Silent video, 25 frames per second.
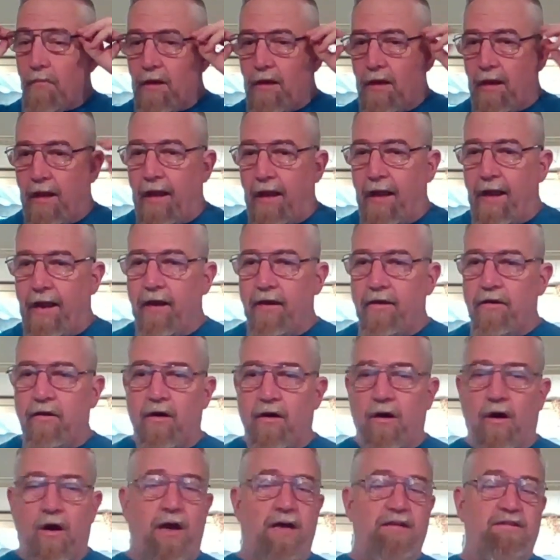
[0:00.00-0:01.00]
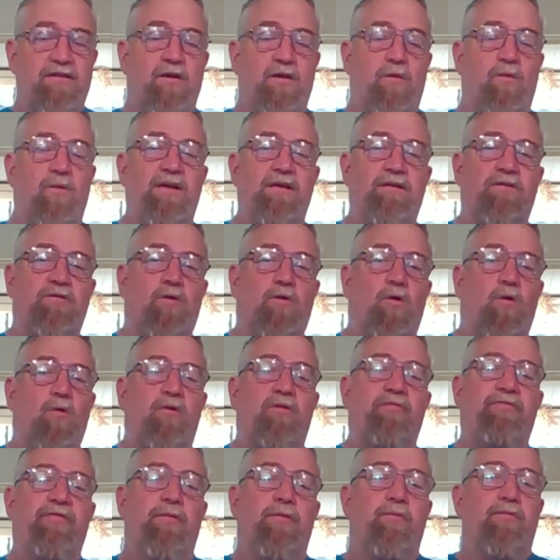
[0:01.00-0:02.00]
And as always, all
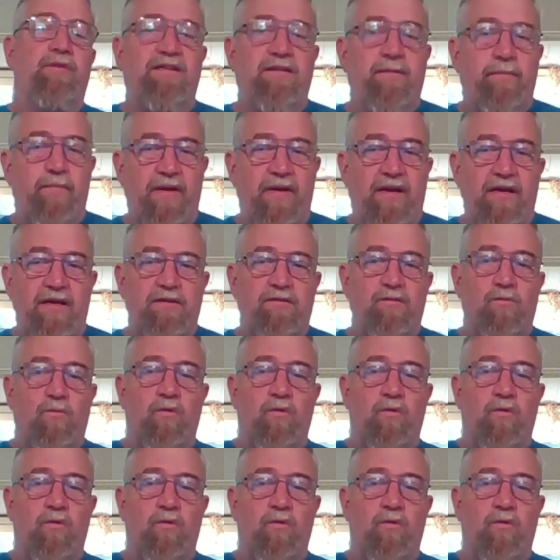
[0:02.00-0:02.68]
of the recipes